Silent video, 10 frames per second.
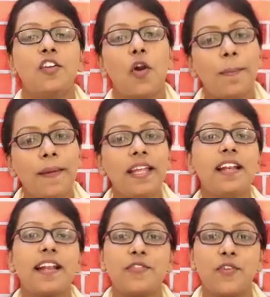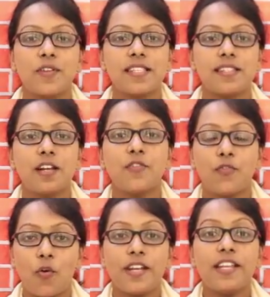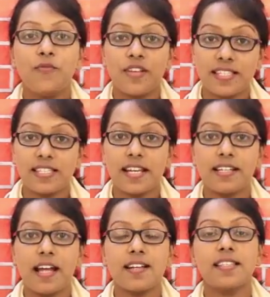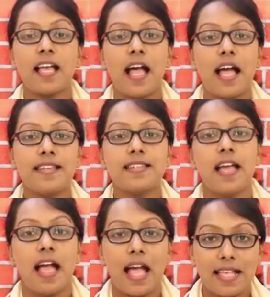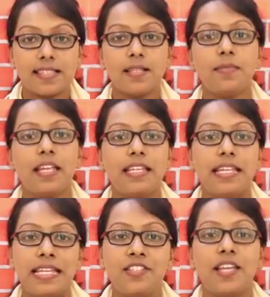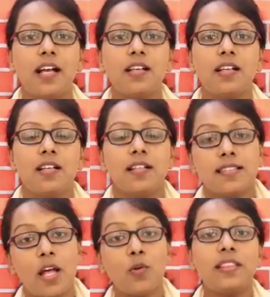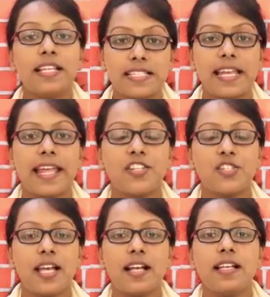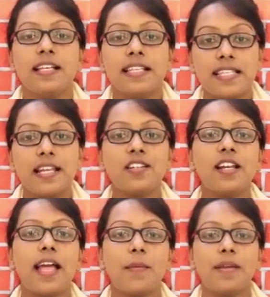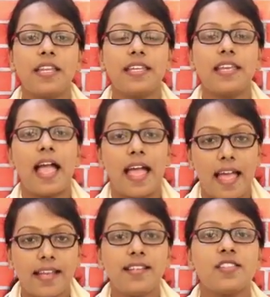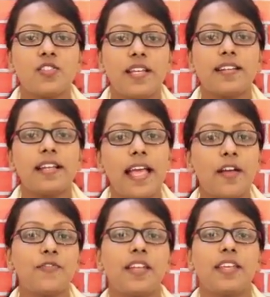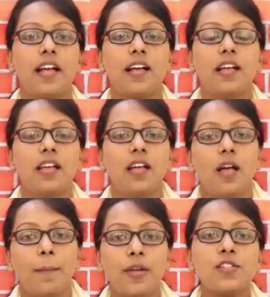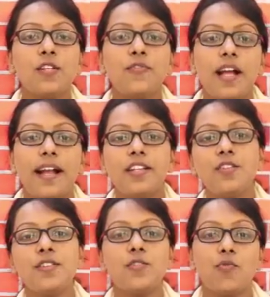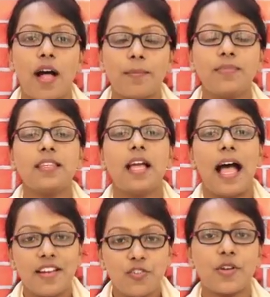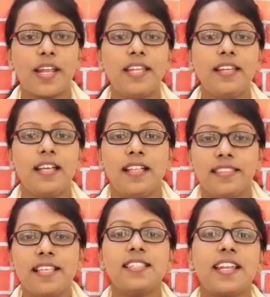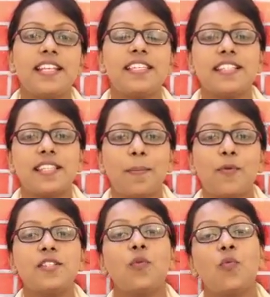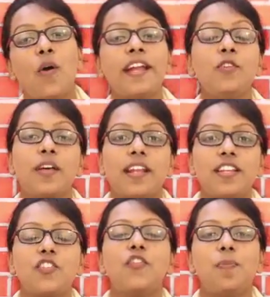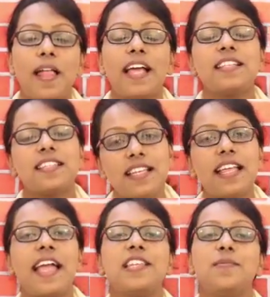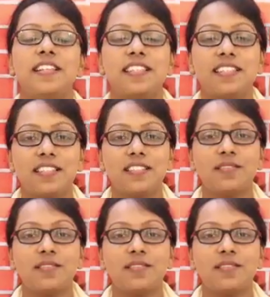Tropical rainforests are found in Western Ghats and Assam in India, Southeast Asia, Central America and Central Africa. Because of continuous warmth and rain, this region supports wide variety of plants and animals.